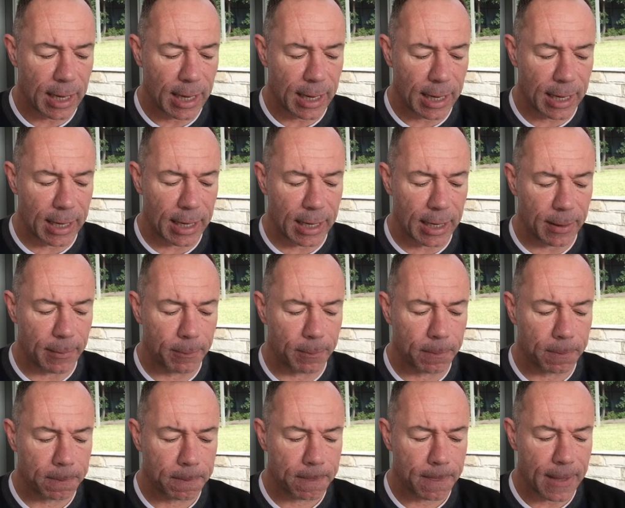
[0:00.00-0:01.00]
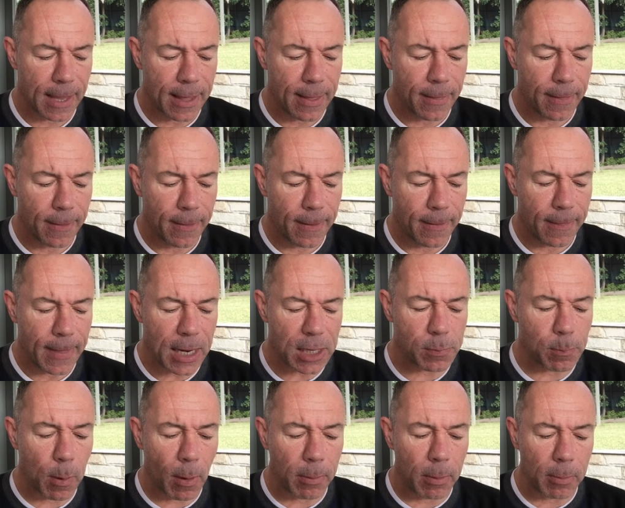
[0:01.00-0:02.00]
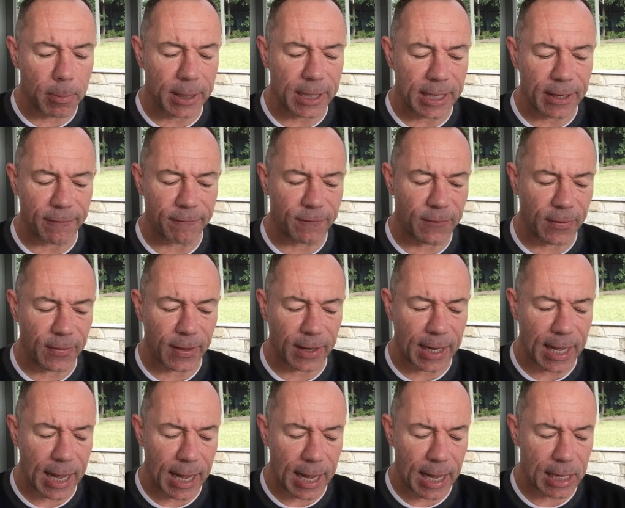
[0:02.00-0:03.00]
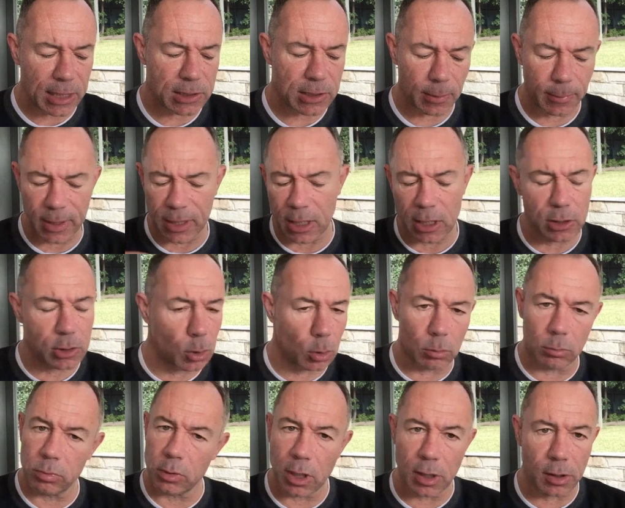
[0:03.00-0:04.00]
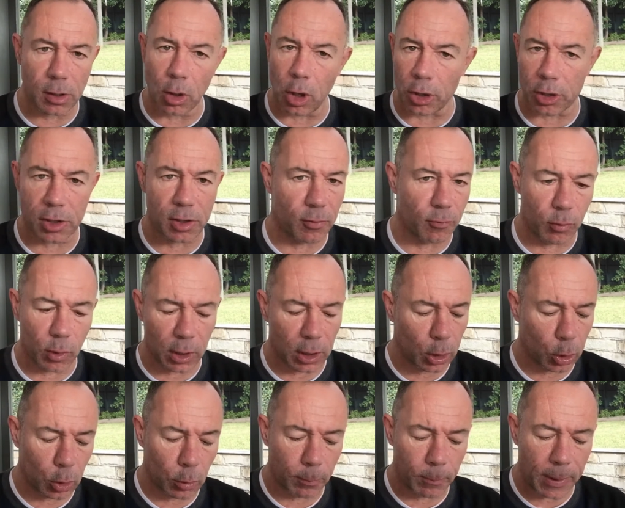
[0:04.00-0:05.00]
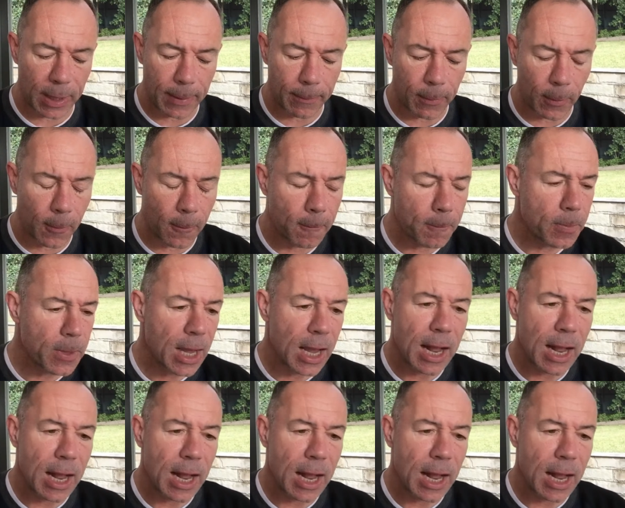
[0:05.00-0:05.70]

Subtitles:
That's probably it for the cast. I mean, there's lots of really good people.